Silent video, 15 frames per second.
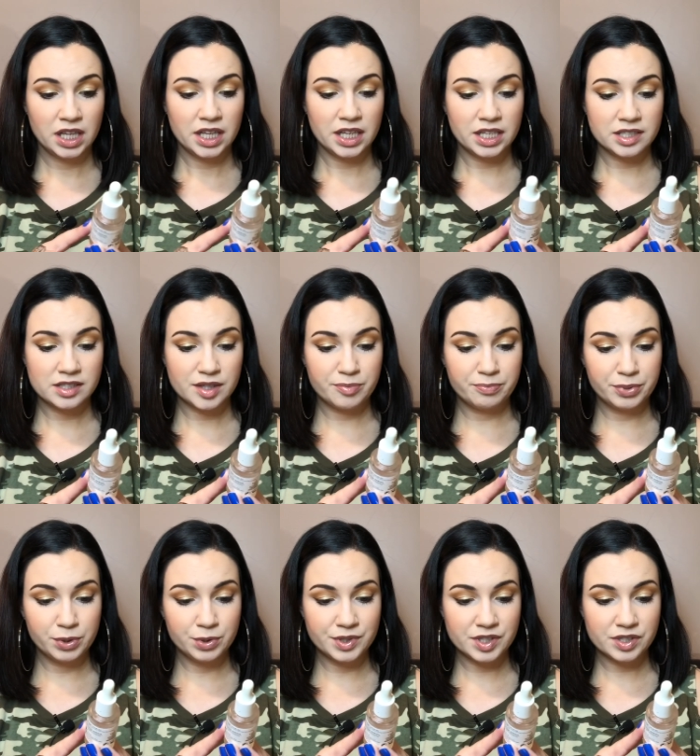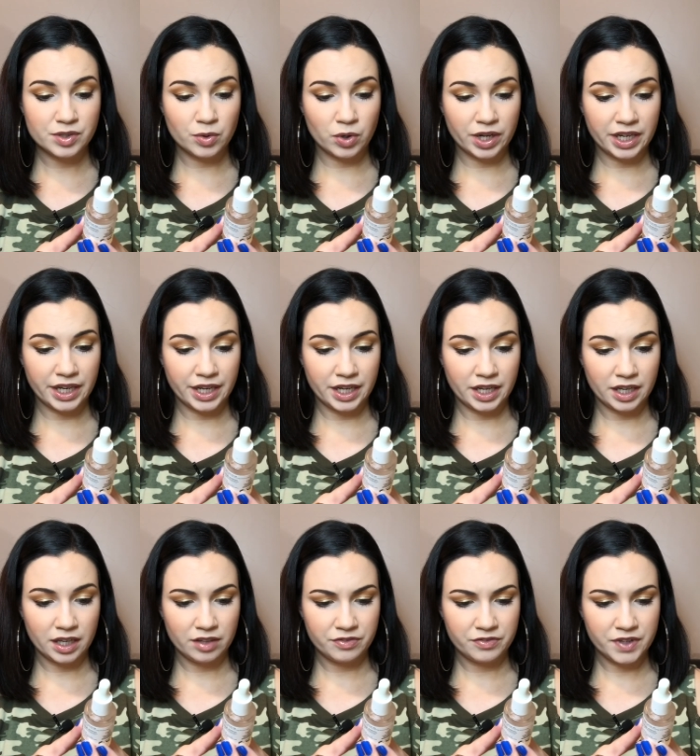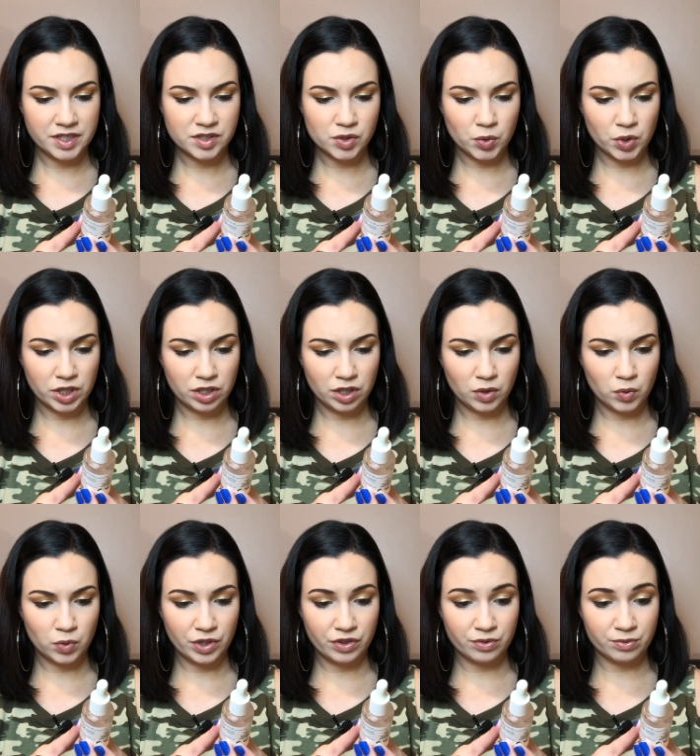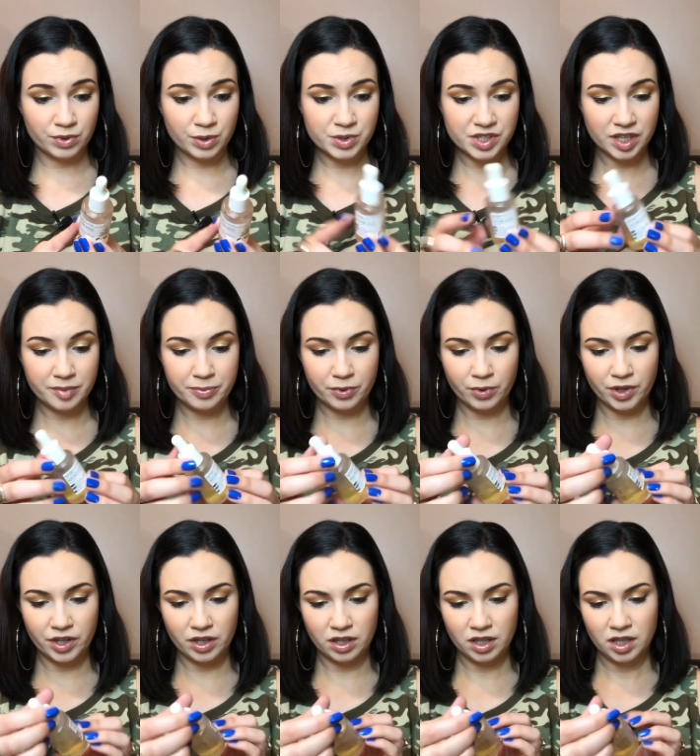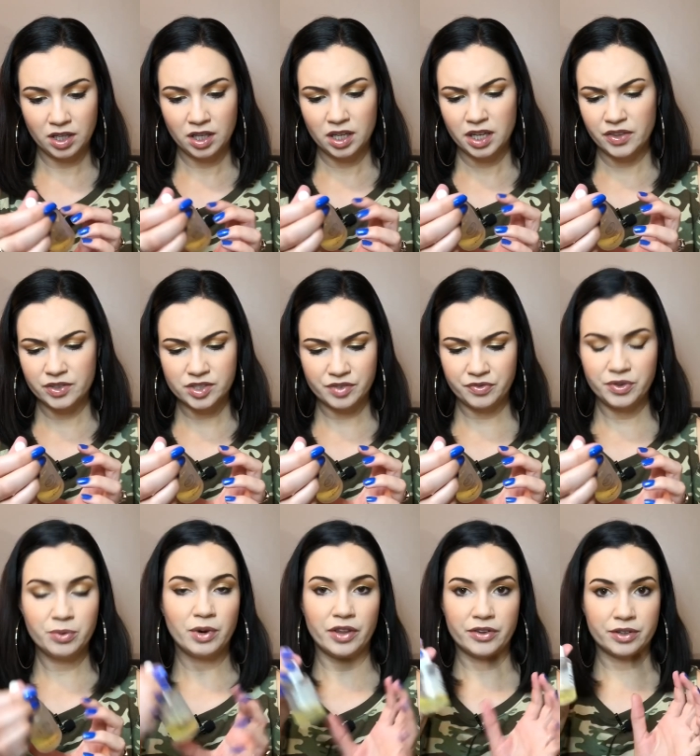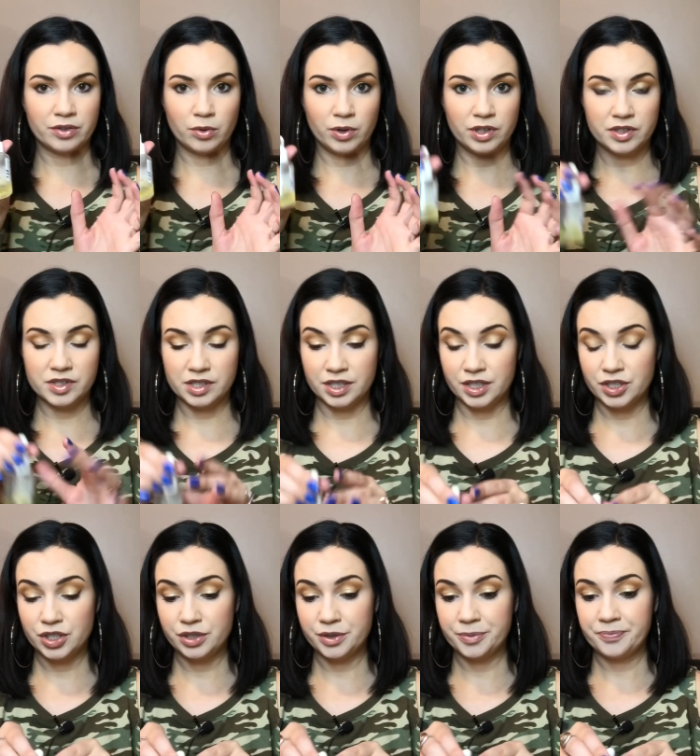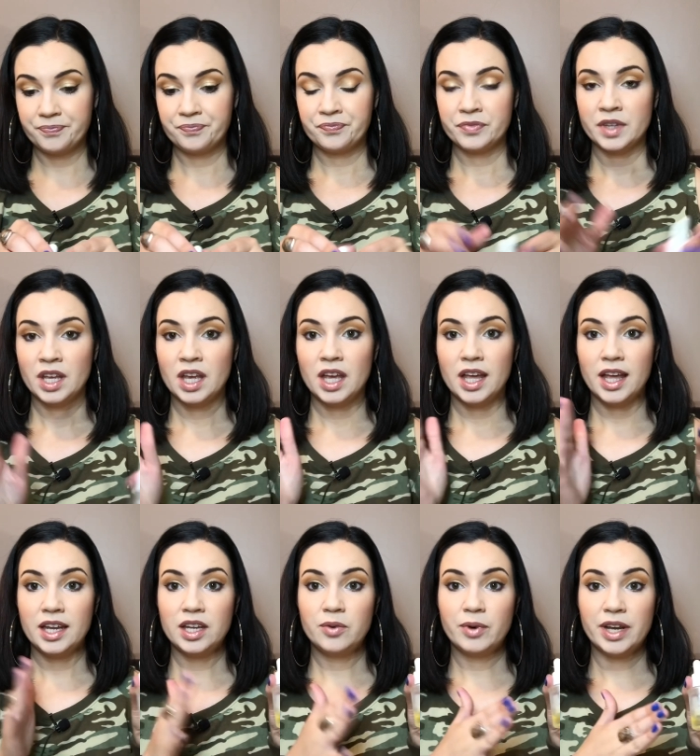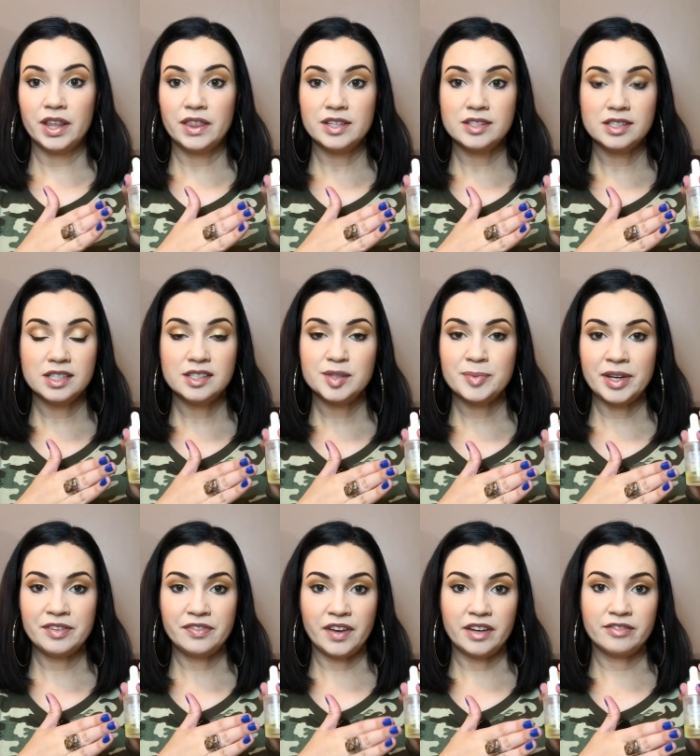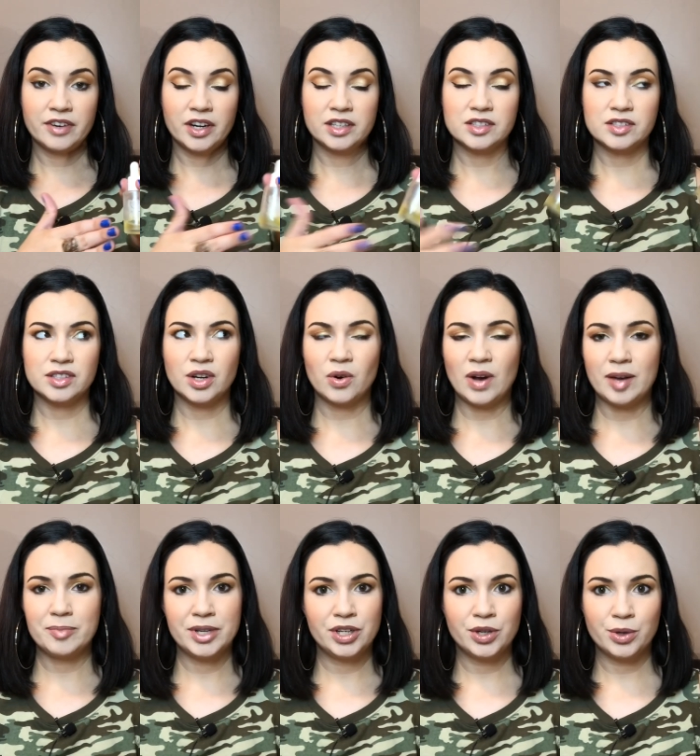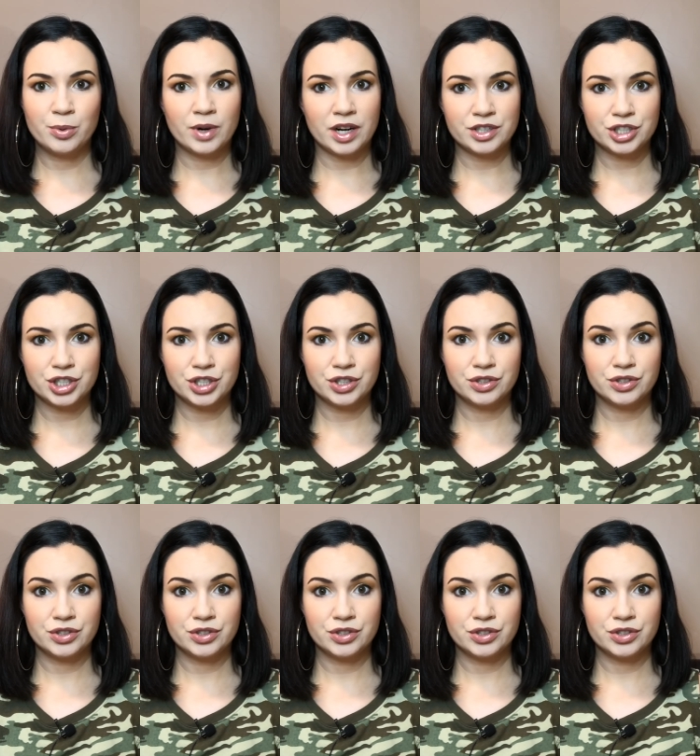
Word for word: It is the Boots Organic Face Oil with rosehip oil. And there's a few other oils in it too. Anyway, this is my favorite, so I'm in no rush